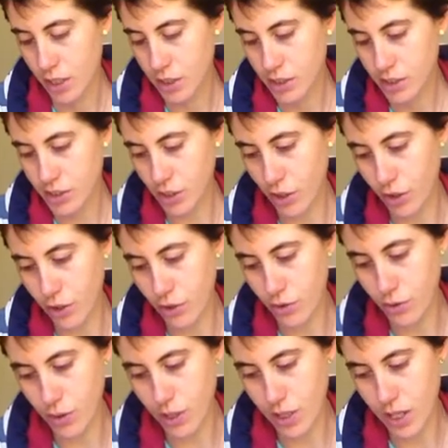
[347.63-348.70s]

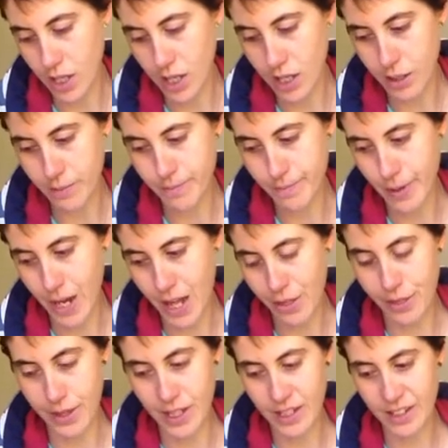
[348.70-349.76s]
So I
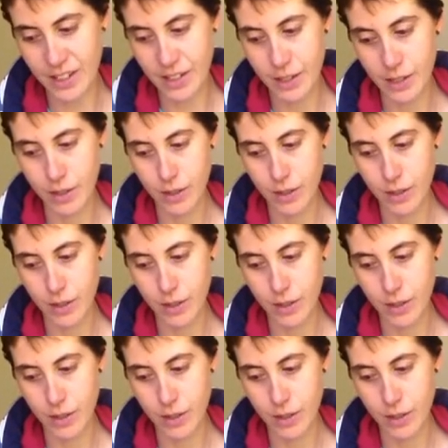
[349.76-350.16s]
think